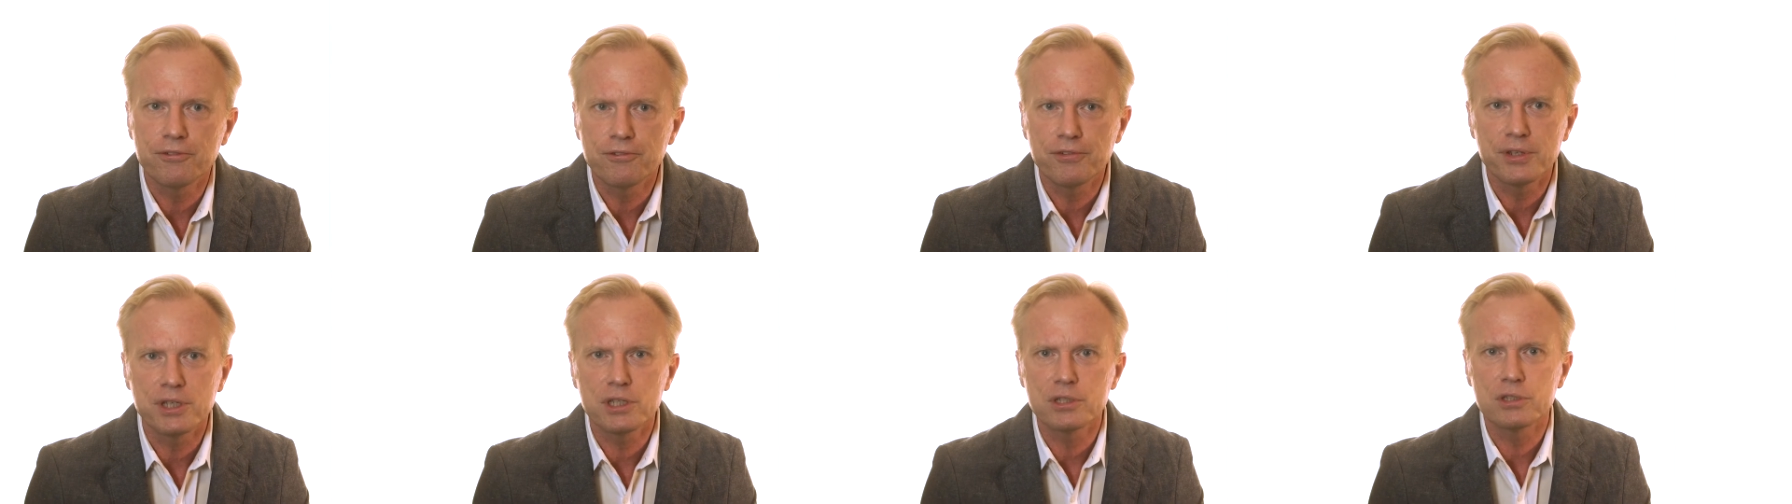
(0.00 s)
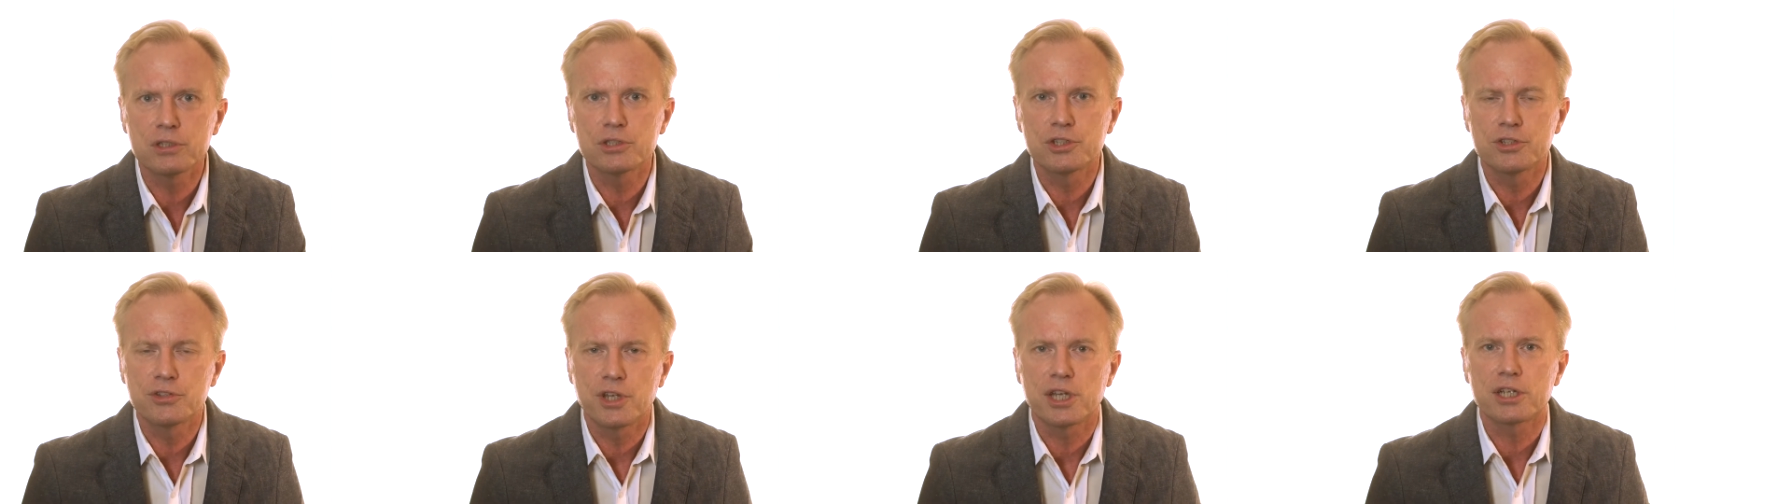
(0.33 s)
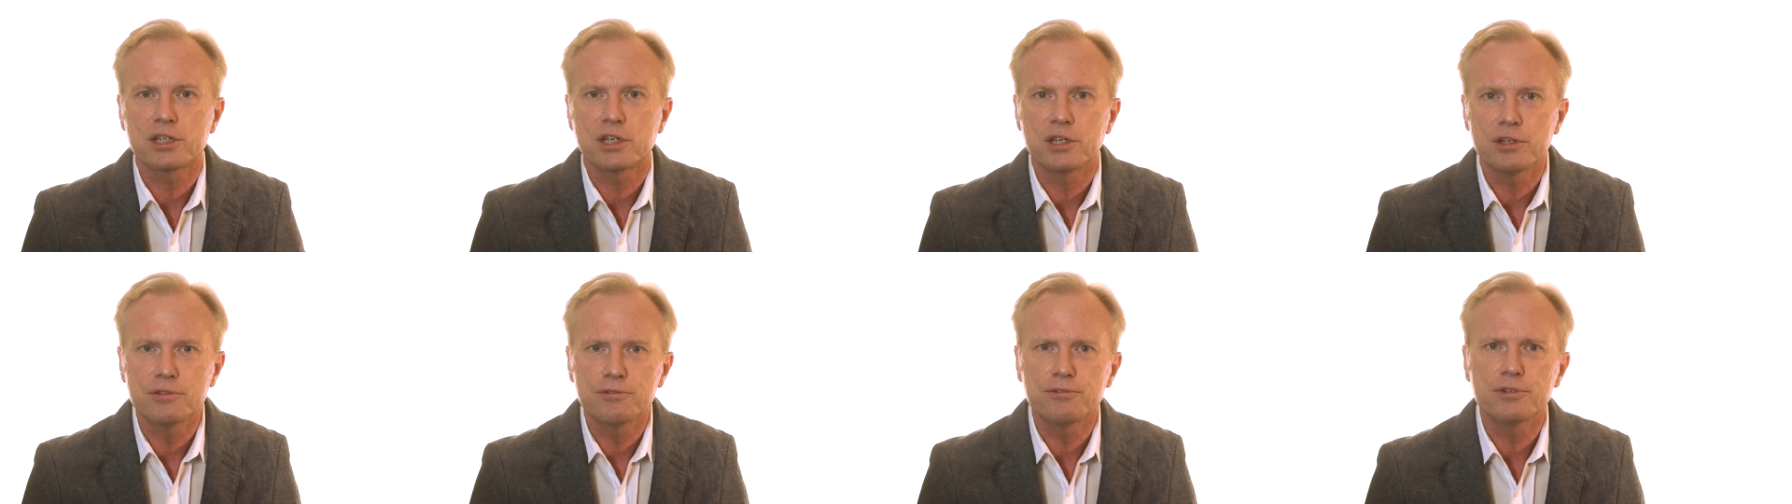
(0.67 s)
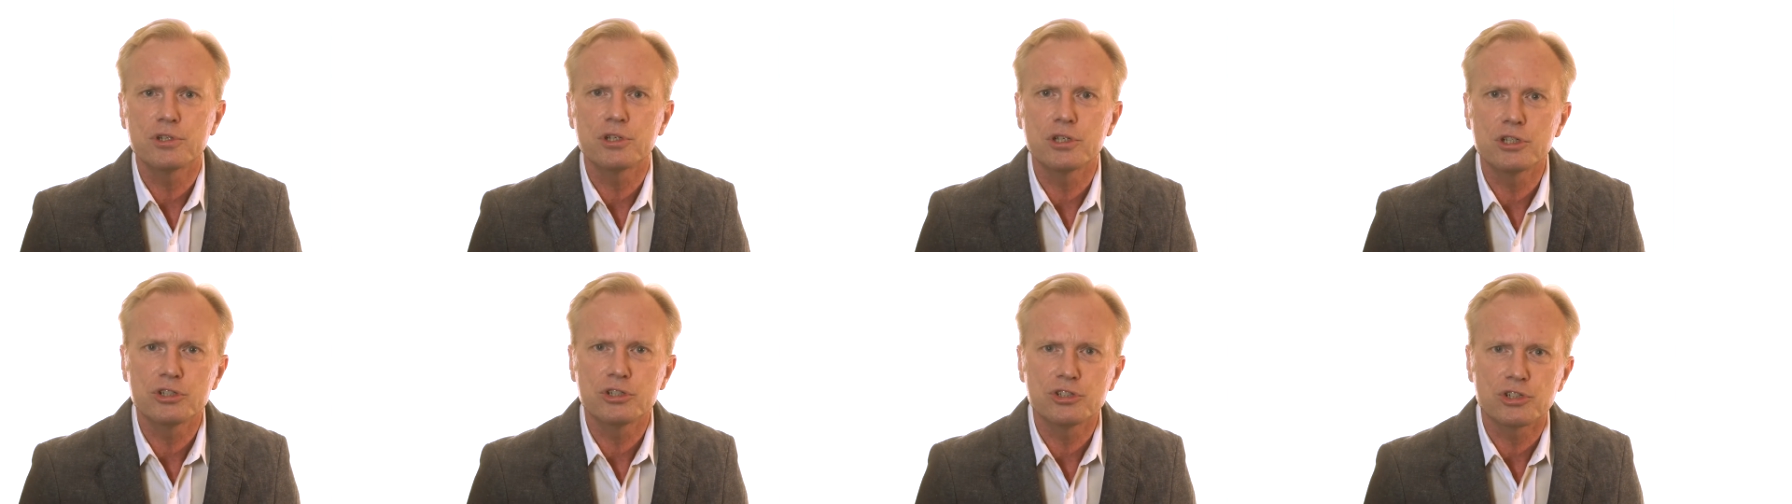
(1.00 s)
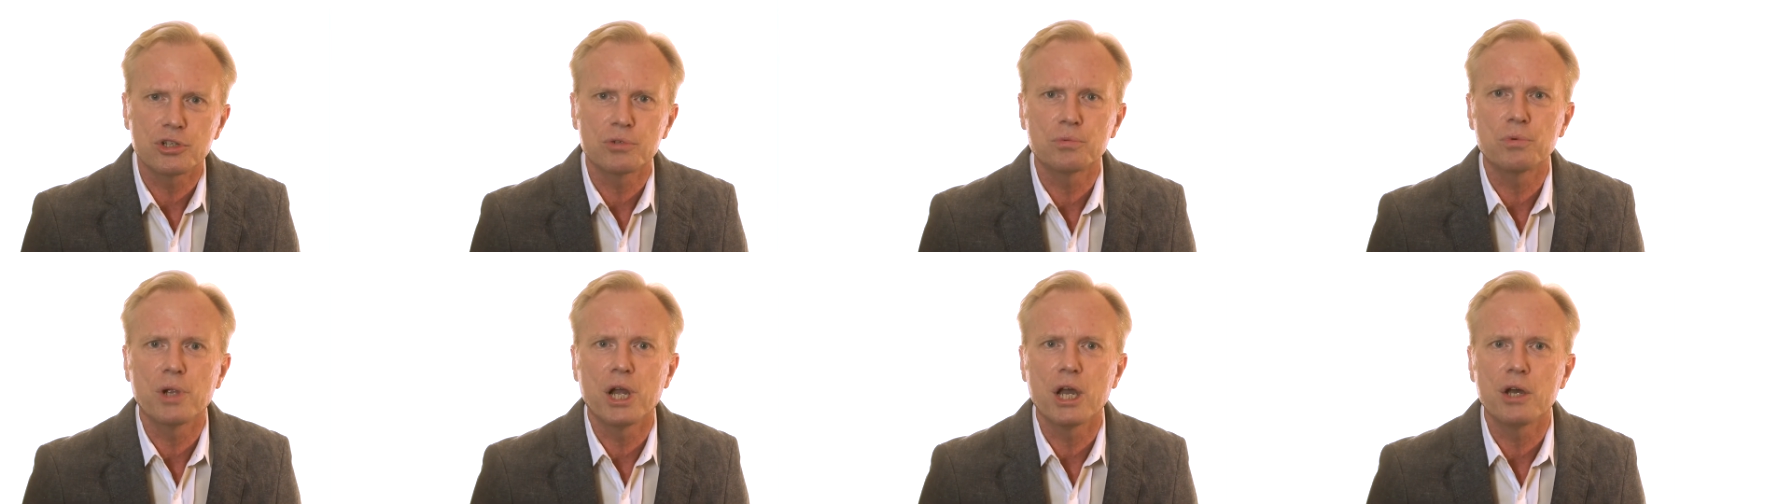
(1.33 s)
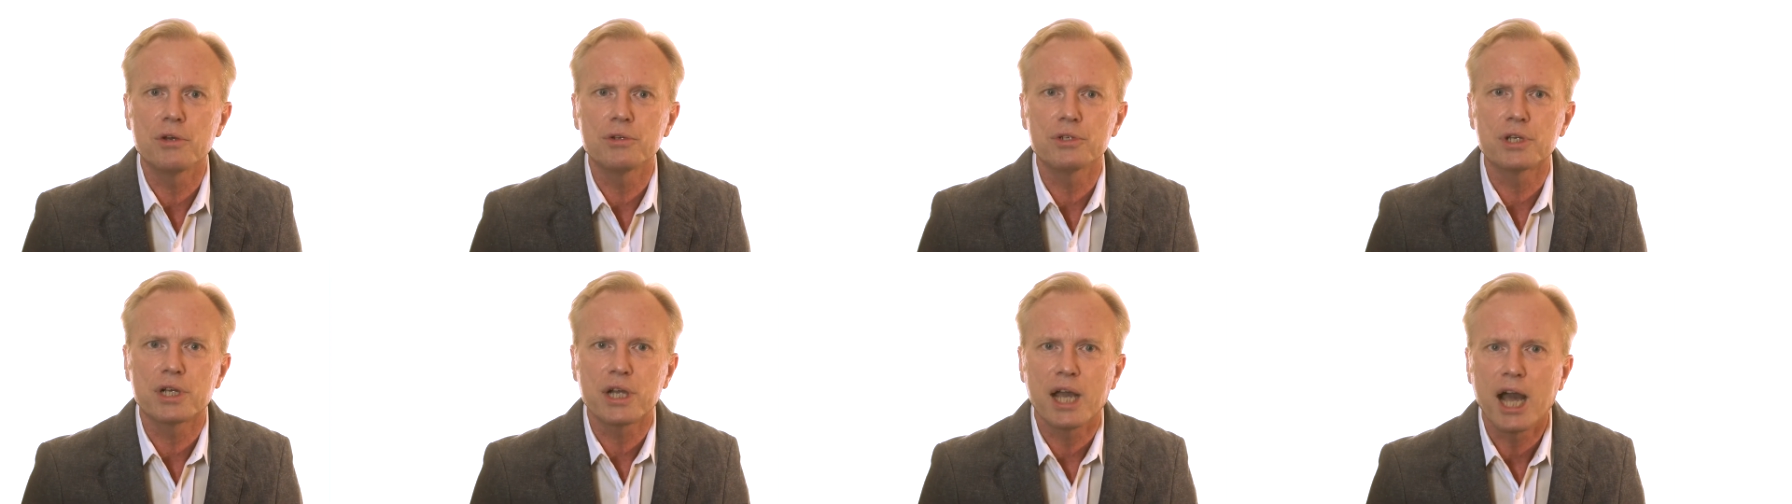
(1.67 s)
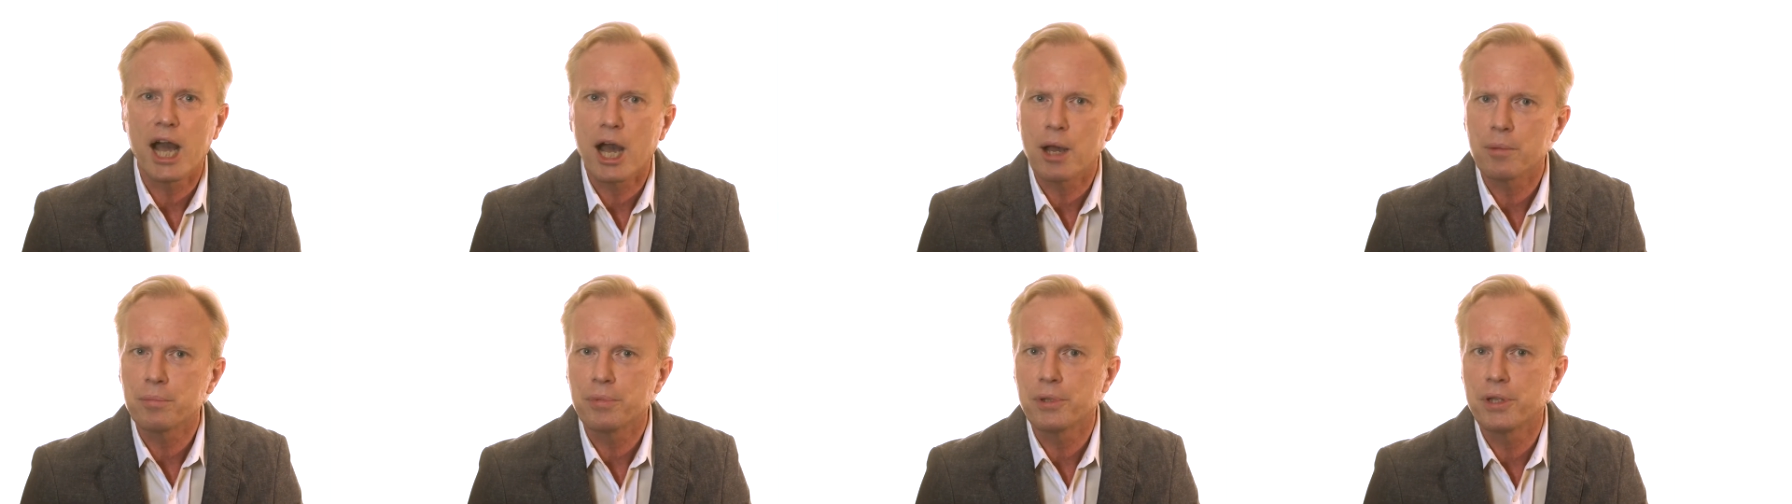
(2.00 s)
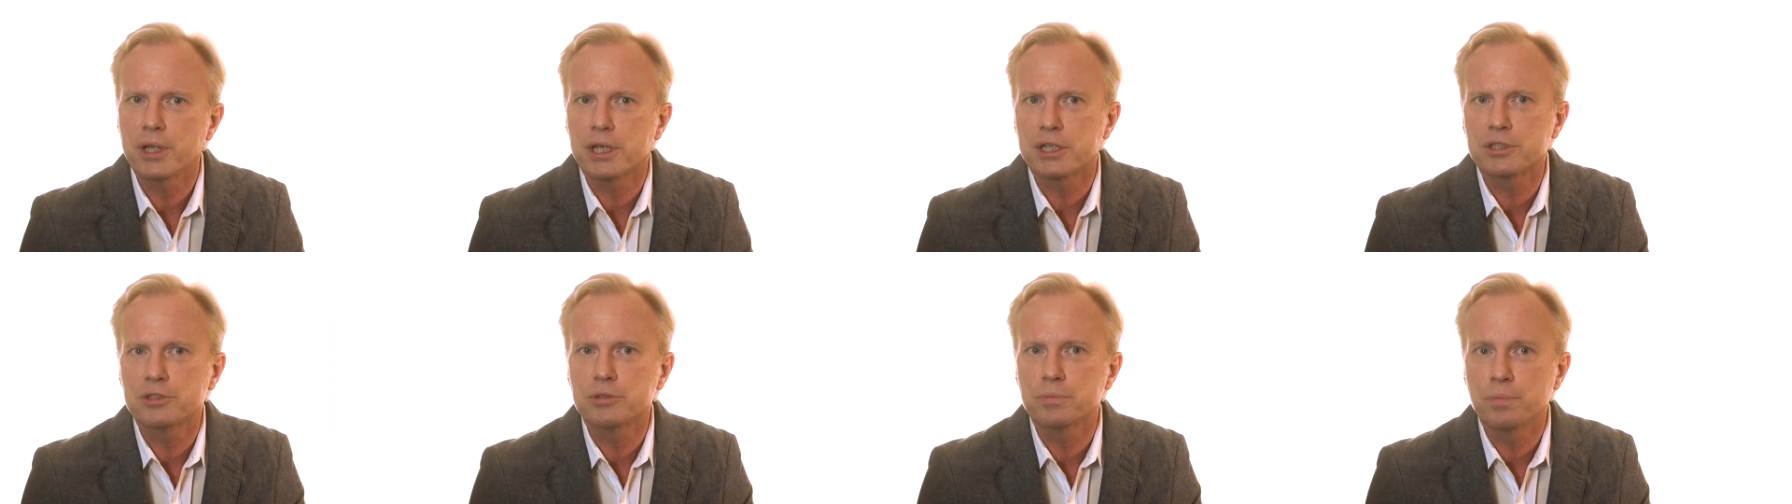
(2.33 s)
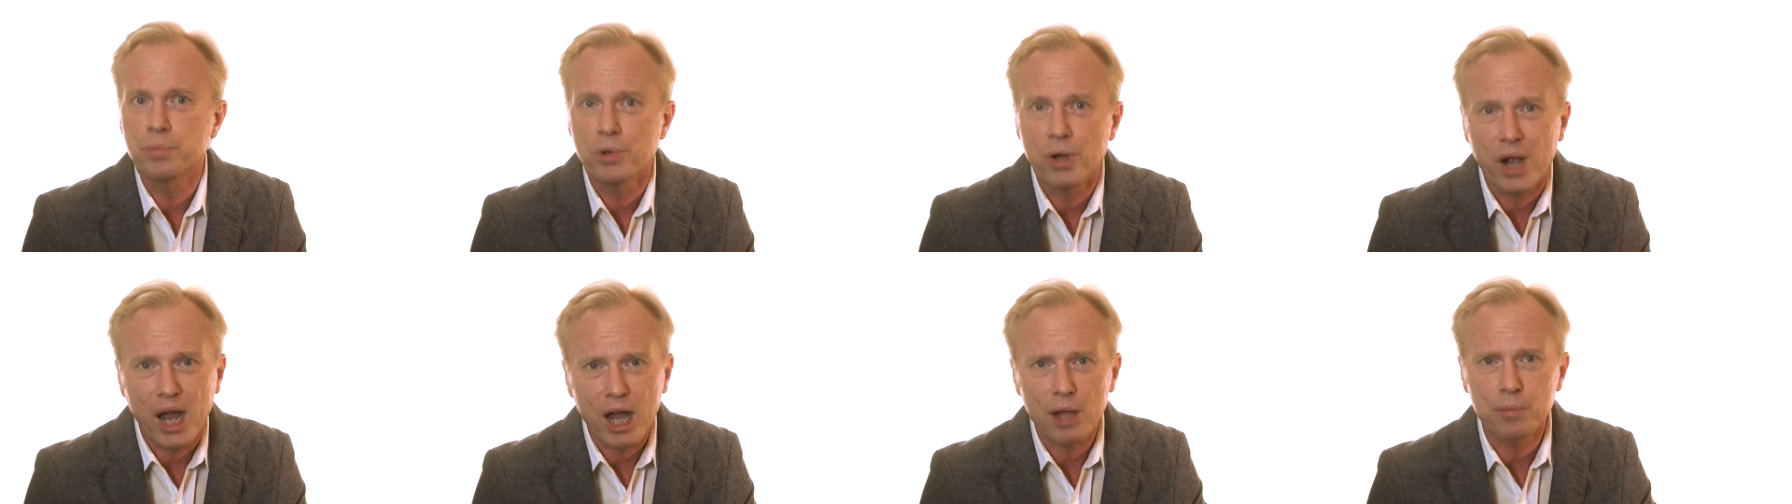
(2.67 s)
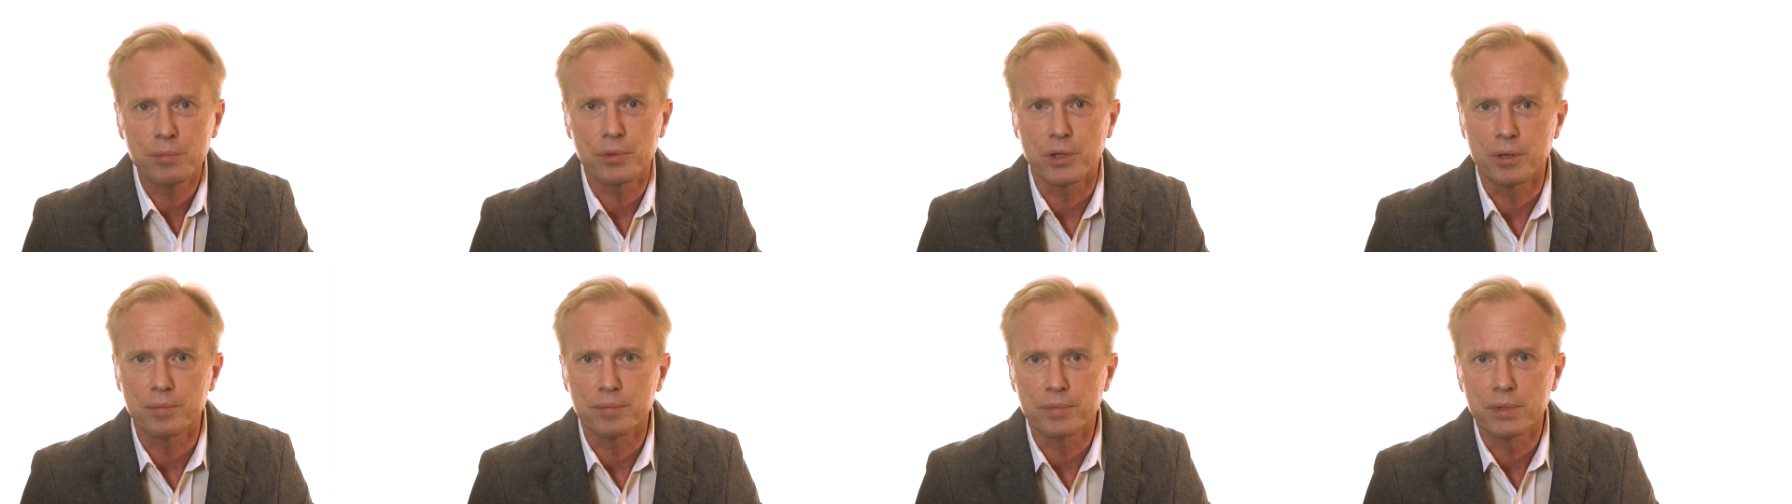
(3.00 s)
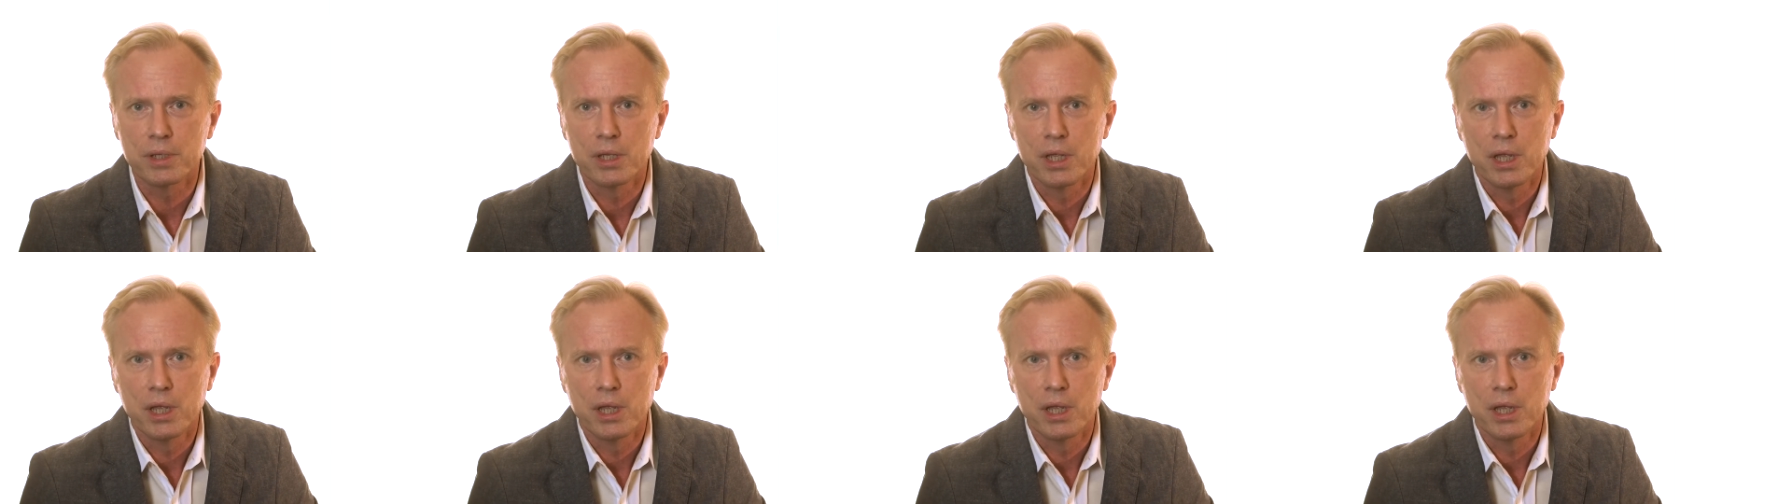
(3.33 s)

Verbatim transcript: fields that converge around a complex problem.